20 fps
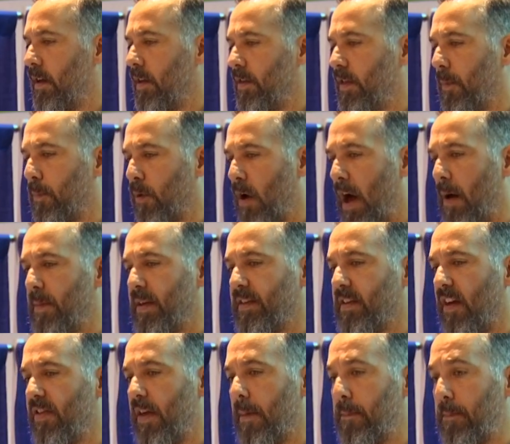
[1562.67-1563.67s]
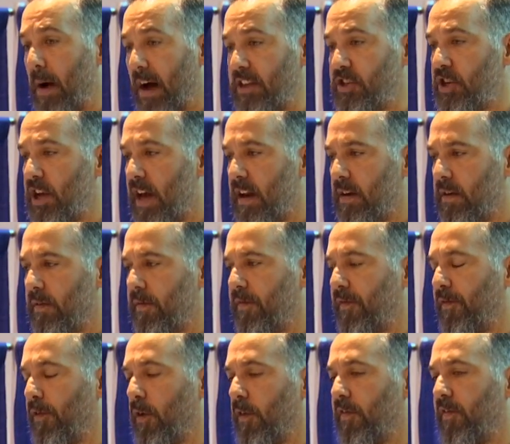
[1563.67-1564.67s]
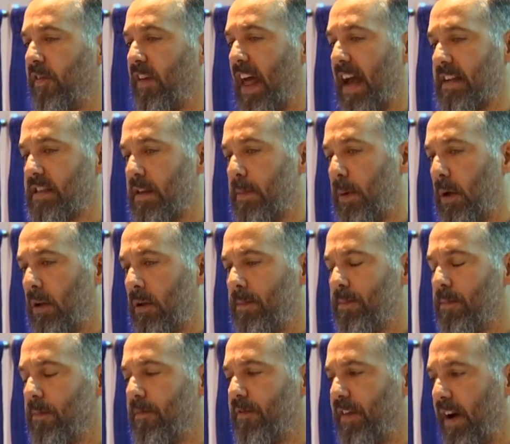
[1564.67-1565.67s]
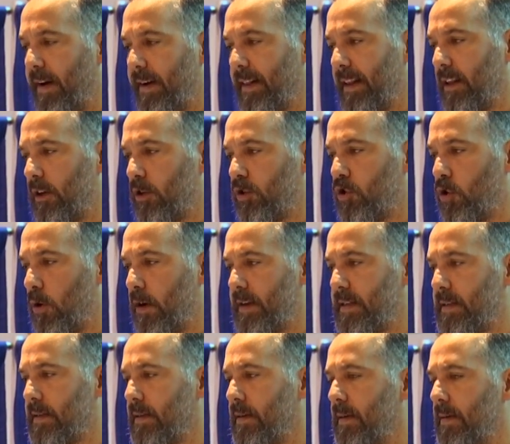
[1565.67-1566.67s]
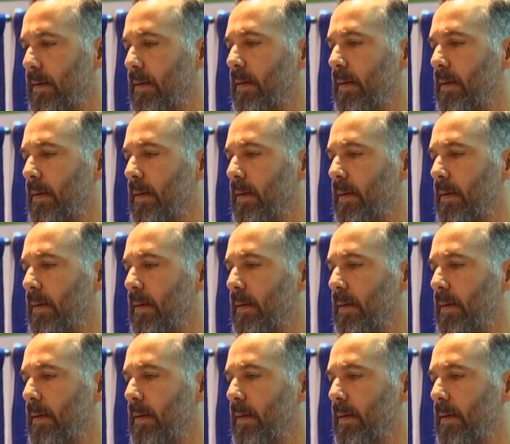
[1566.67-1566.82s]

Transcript: The problem is on the budget for flexible, very little choice.